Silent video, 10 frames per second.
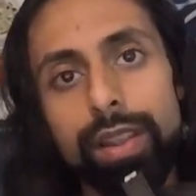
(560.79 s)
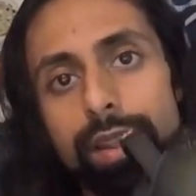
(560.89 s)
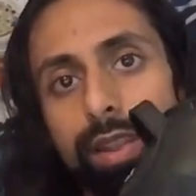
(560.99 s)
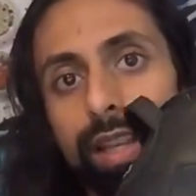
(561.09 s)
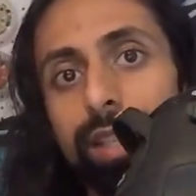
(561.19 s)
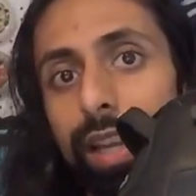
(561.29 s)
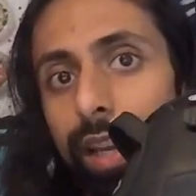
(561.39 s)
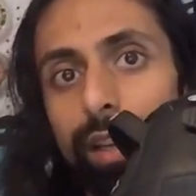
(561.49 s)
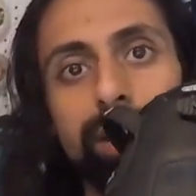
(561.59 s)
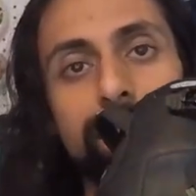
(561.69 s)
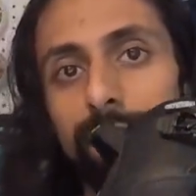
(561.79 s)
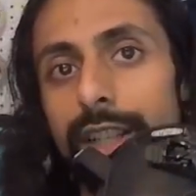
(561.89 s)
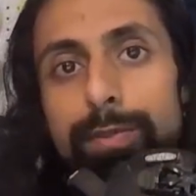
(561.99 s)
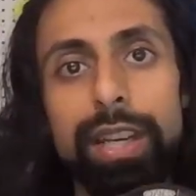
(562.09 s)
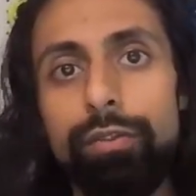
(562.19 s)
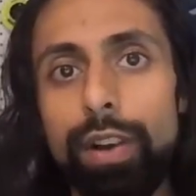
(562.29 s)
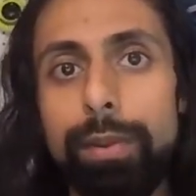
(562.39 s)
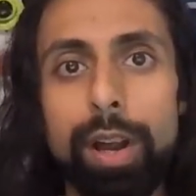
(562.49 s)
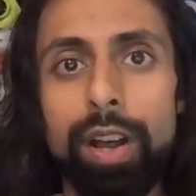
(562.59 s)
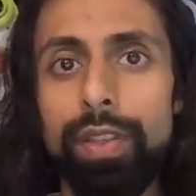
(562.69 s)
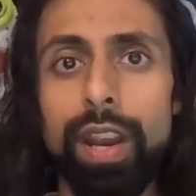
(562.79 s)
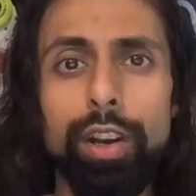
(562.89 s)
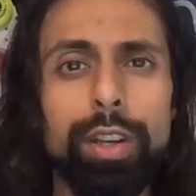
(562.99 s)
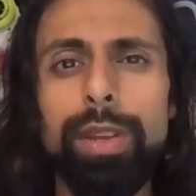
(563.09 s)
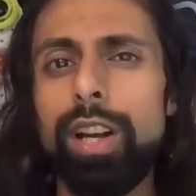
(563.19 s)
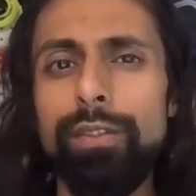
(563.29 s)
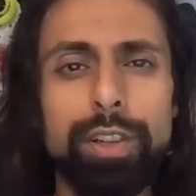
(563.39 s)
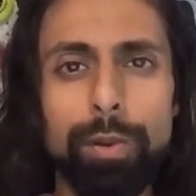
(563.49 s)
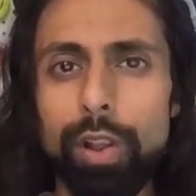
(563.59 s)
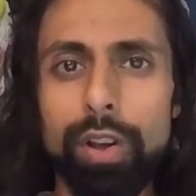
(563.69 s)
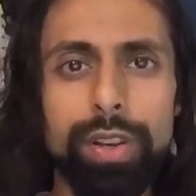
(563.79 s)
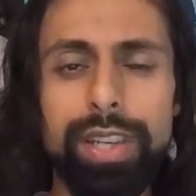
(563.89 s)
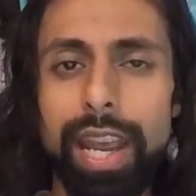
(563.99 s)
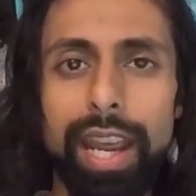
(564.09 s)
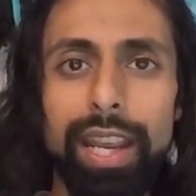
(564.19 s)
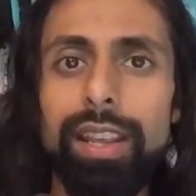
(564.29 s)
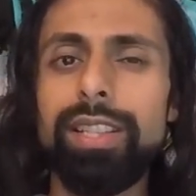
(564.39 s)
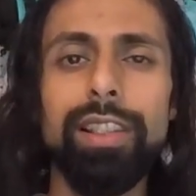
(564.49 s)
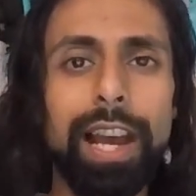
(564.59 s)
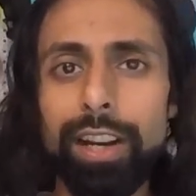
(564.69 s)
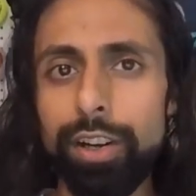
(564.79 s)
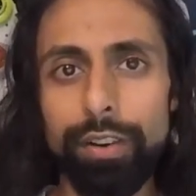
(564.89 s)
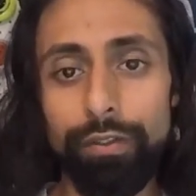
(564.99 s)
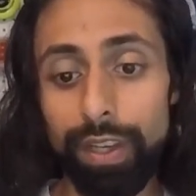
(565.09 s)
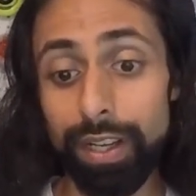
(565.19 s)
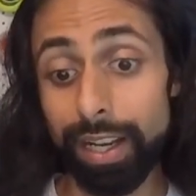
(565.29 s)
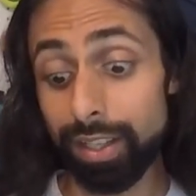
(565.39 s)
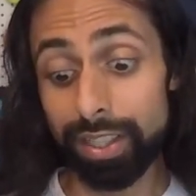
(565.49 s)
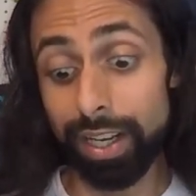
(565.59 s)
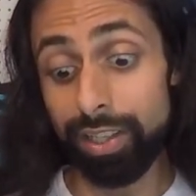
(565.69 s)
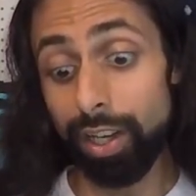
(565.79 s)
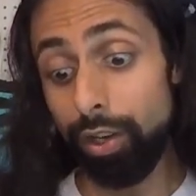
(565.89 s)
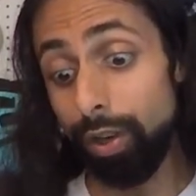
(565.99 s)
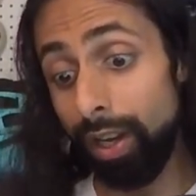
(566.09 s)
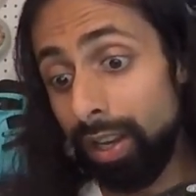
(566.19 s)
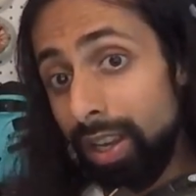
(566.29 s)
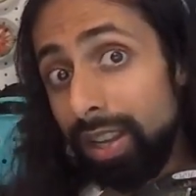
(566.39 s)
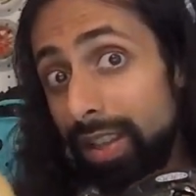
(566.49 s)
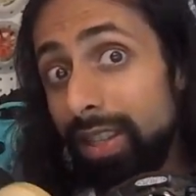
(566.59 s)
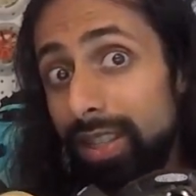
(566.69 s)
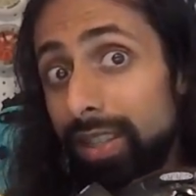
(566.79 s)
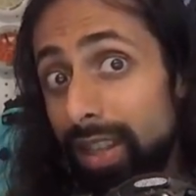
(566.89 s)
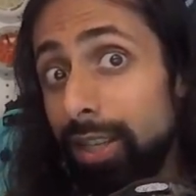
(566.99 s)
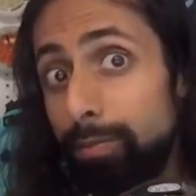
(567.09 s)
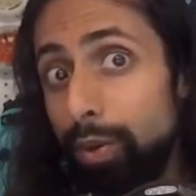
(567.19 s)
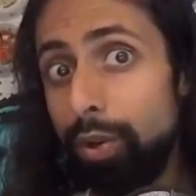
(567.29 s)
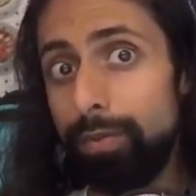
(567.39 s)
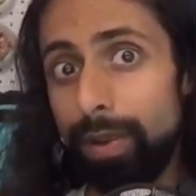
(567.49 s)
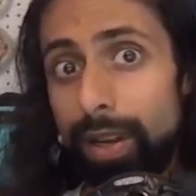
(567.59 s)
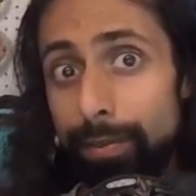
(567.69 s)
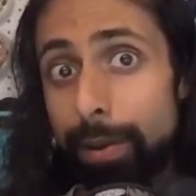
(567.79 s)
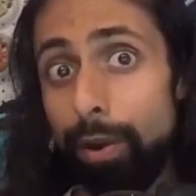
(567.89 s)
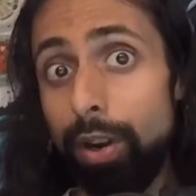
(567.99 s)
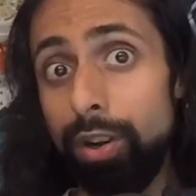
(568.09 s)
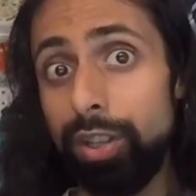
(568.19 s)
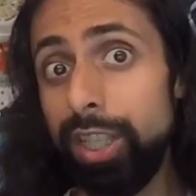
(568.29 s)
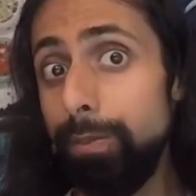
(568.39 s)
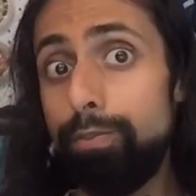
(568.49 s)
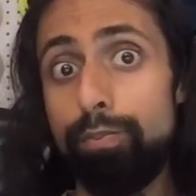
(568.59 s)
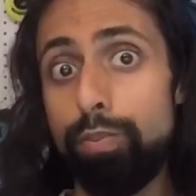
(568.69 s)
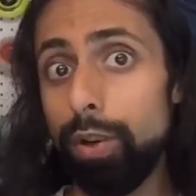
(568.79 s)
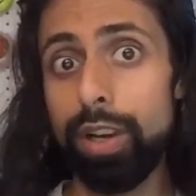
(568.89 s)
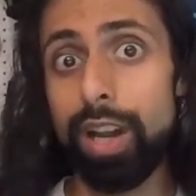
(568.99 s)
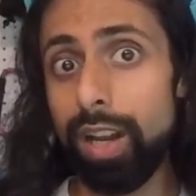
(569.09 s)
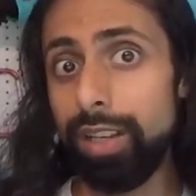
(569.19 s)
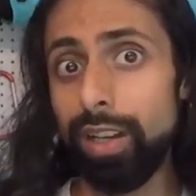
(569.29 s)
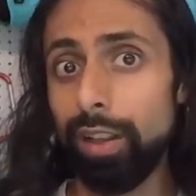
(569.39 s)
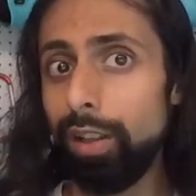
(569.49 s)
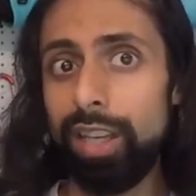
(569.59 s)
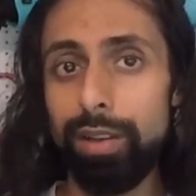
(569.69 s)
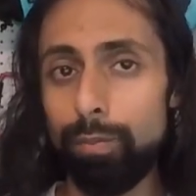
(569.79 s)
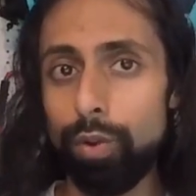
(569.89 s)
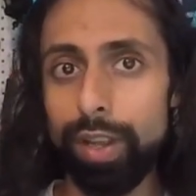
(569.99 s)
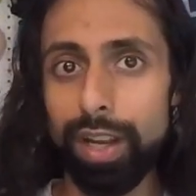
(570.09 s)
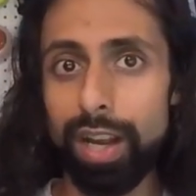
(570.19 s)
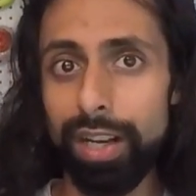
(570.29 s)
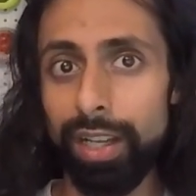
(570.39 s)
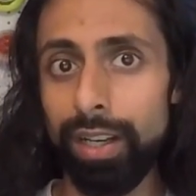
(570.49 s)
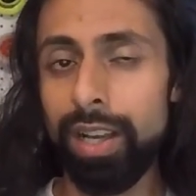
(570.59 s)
this thing could stick a speed frame on there. You can be comfortable all day. It's light on your feet. And I just gotta tell you, this boot, my partner, she put it on, did a little heat molding on it.